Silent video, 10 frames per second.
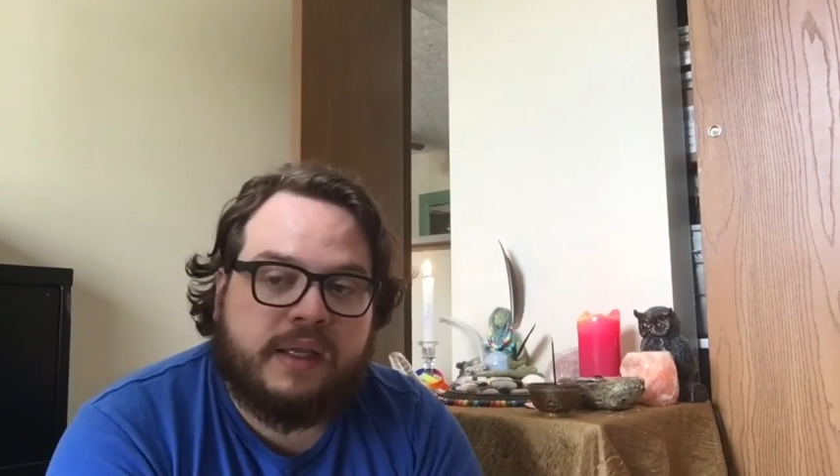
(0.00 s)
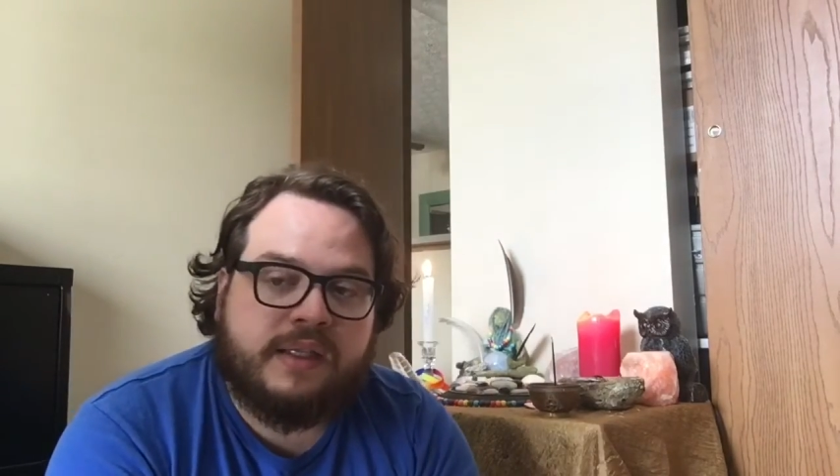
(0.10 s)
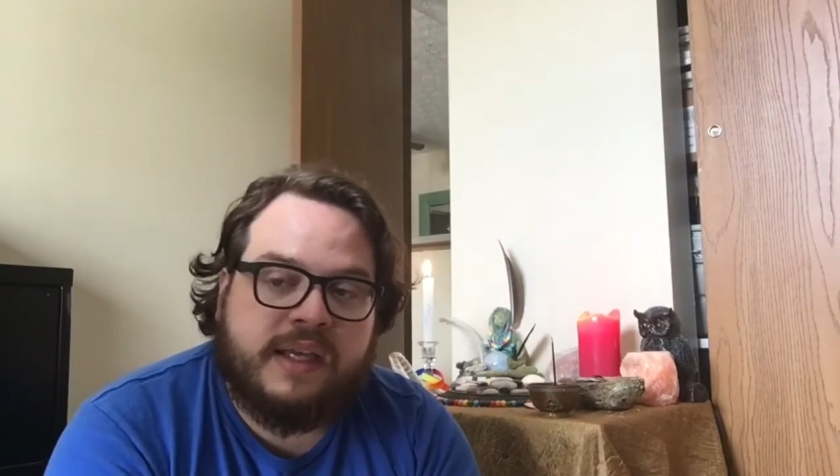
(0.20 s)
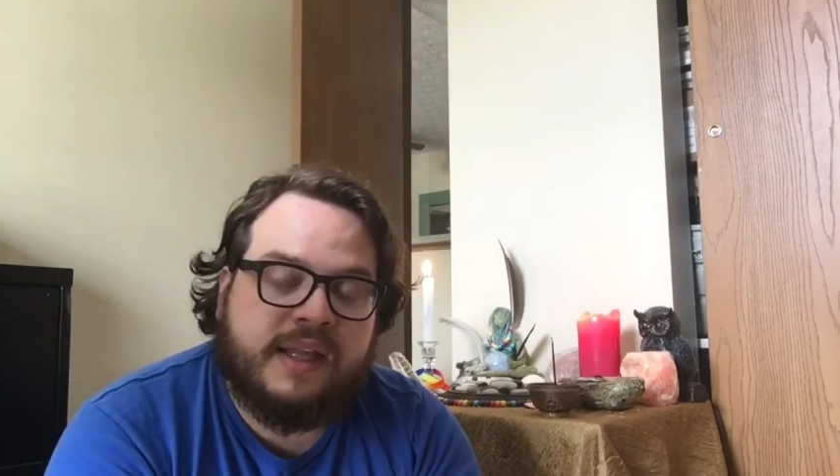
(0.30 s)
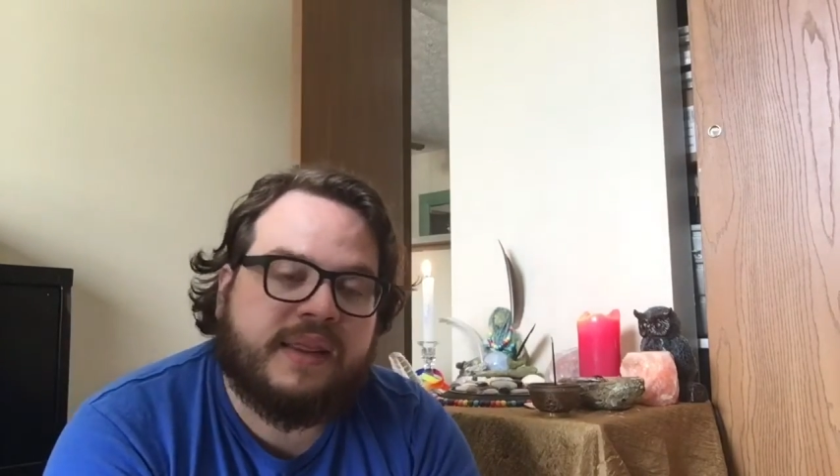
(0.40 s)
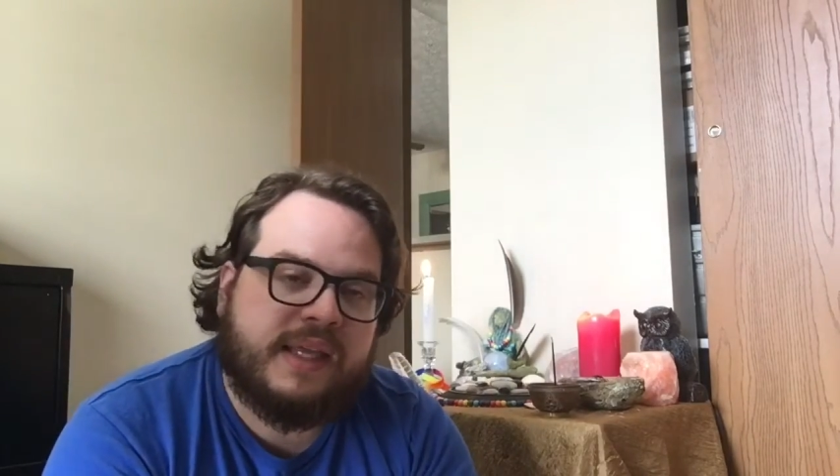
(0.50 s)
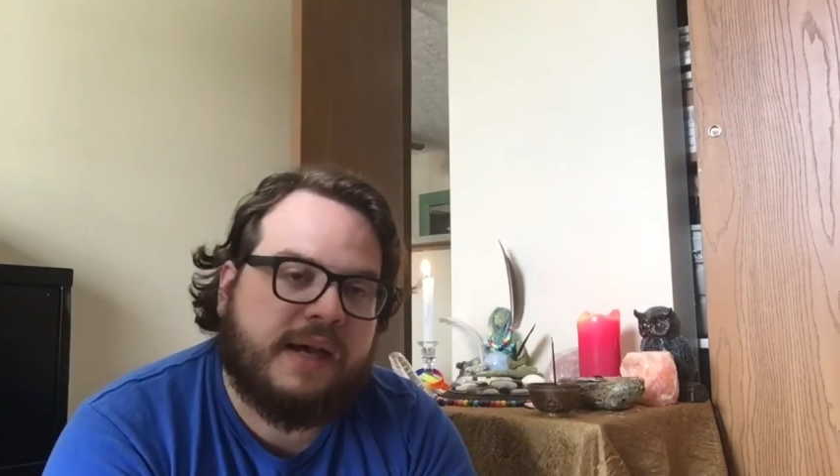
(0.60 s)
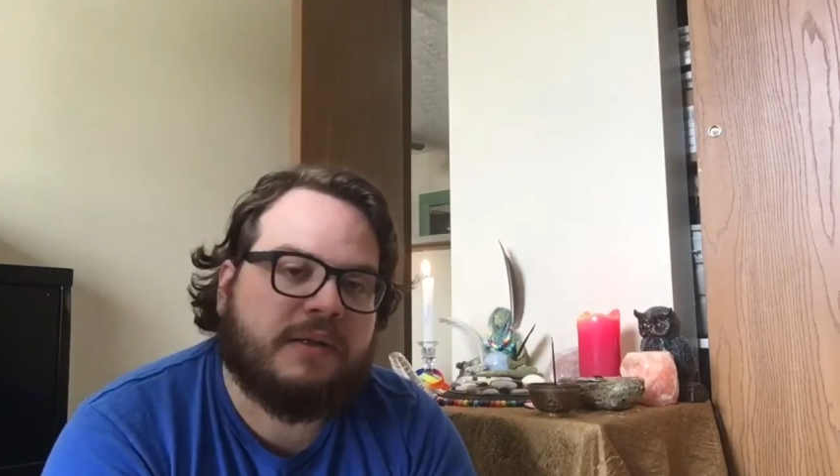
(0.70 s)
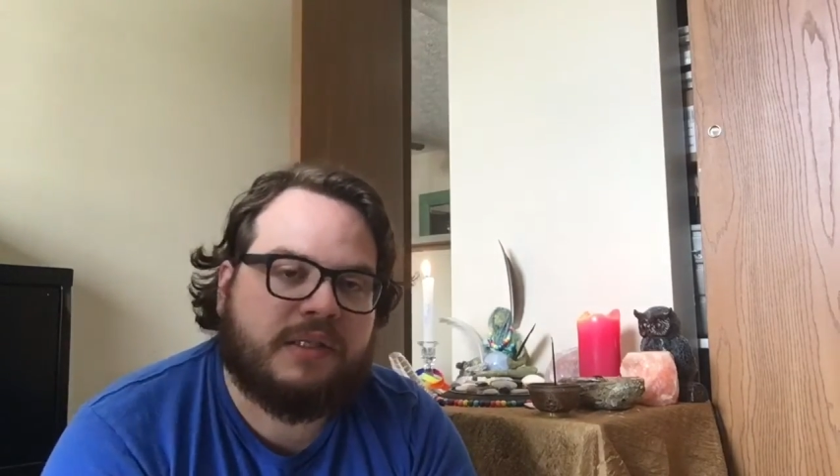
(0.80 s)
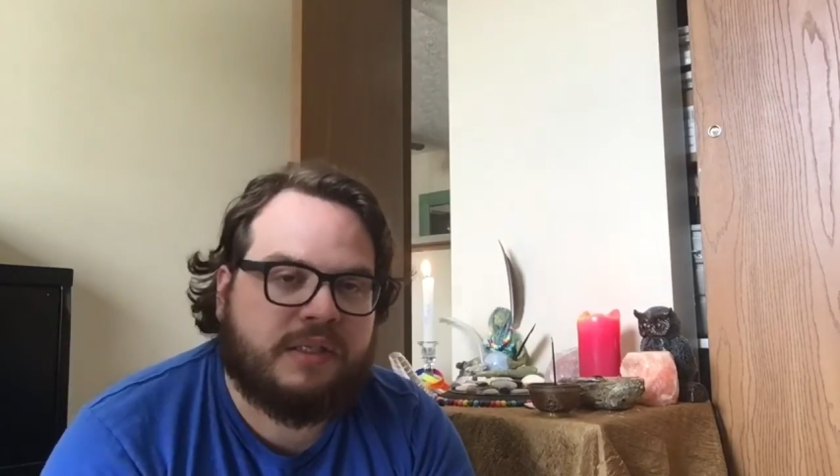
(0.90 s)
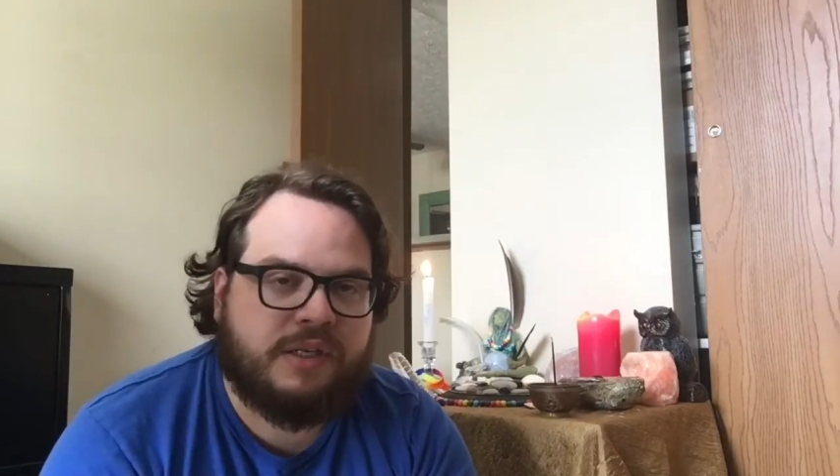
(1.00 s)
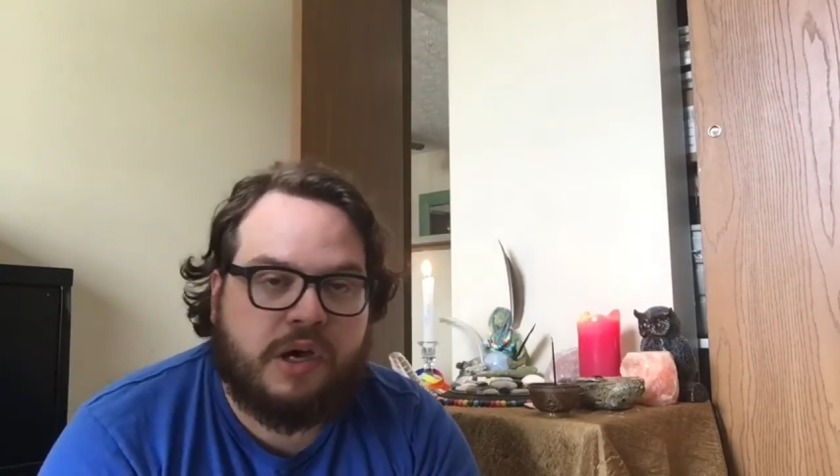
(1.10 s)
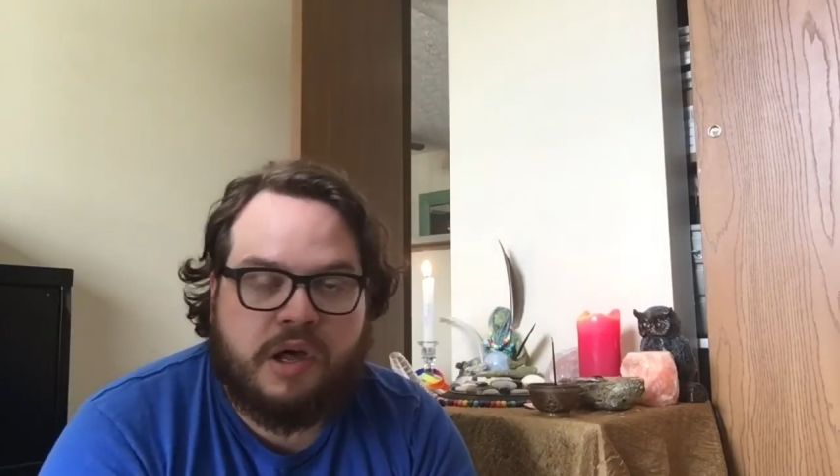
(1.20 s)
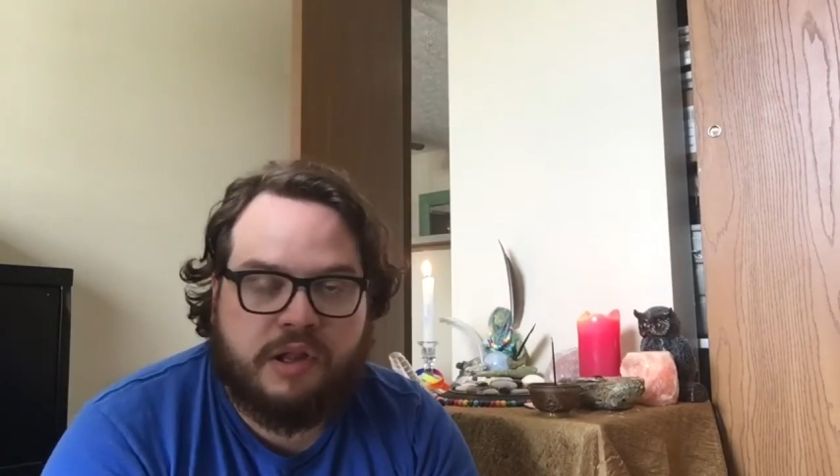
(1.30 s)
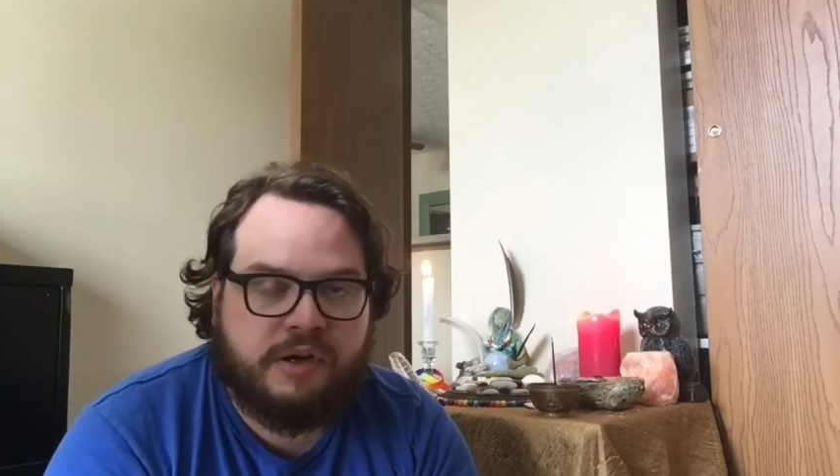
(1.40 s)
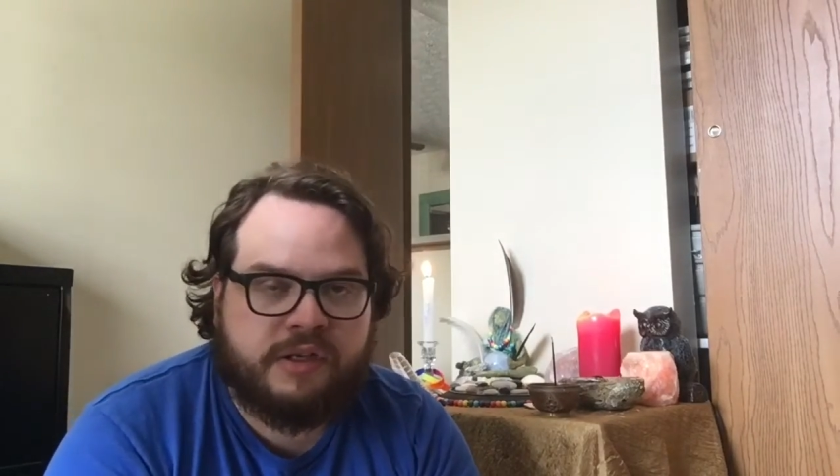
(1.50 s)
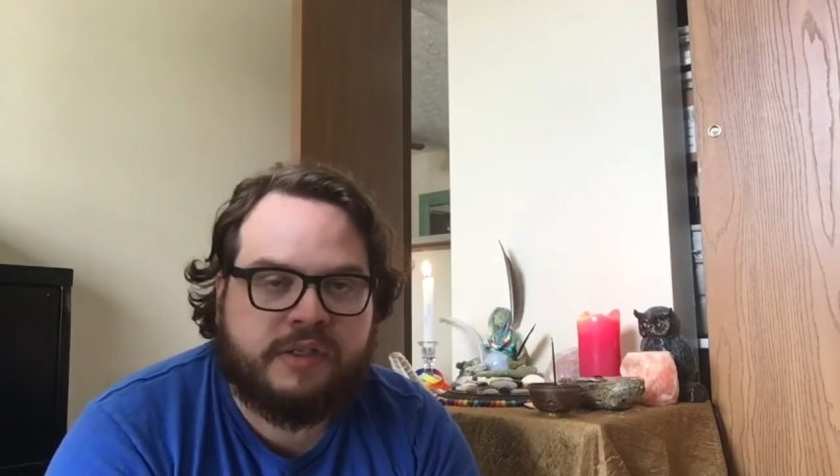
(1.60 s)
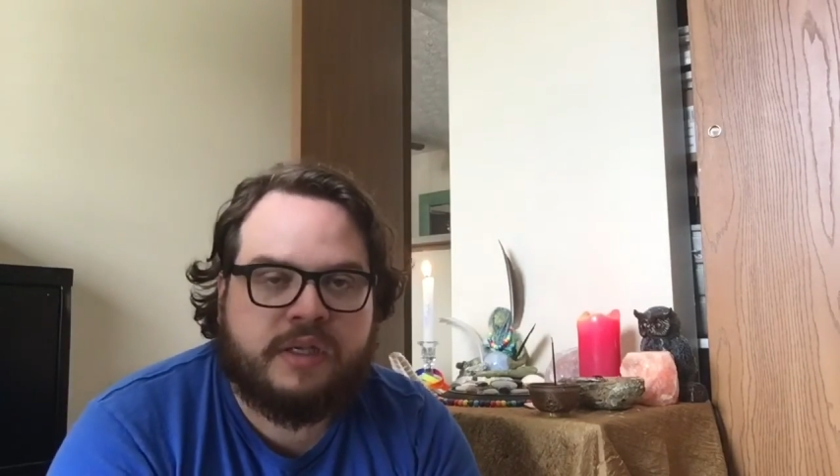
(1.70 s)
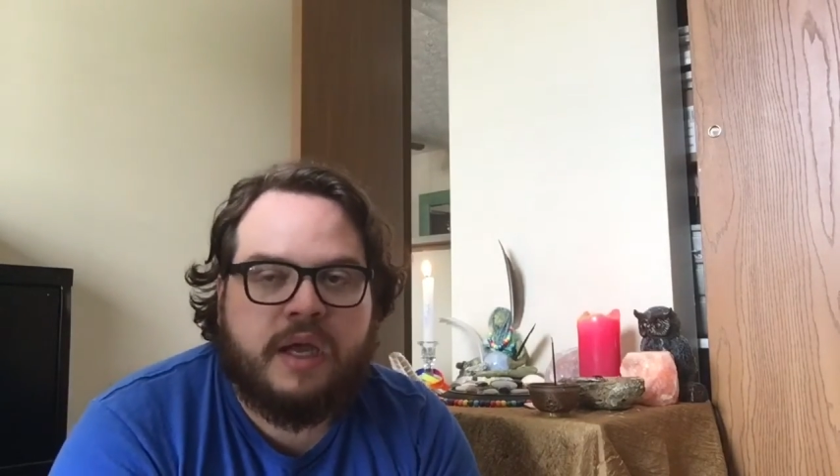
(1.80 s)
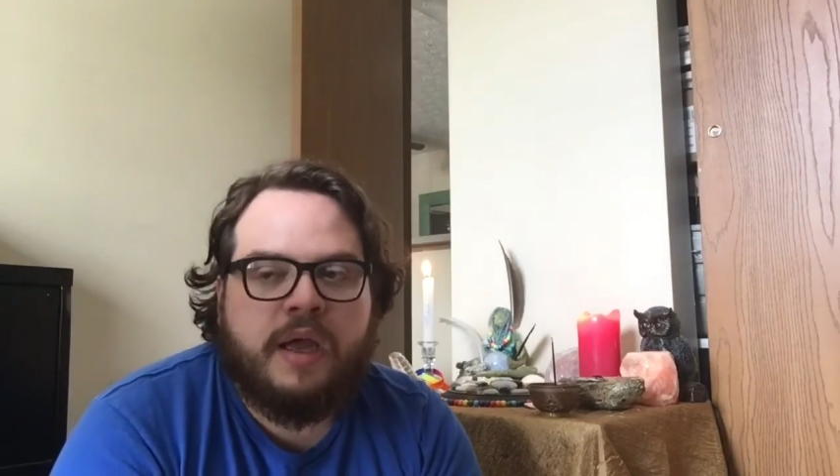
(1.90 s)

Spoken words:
$10,000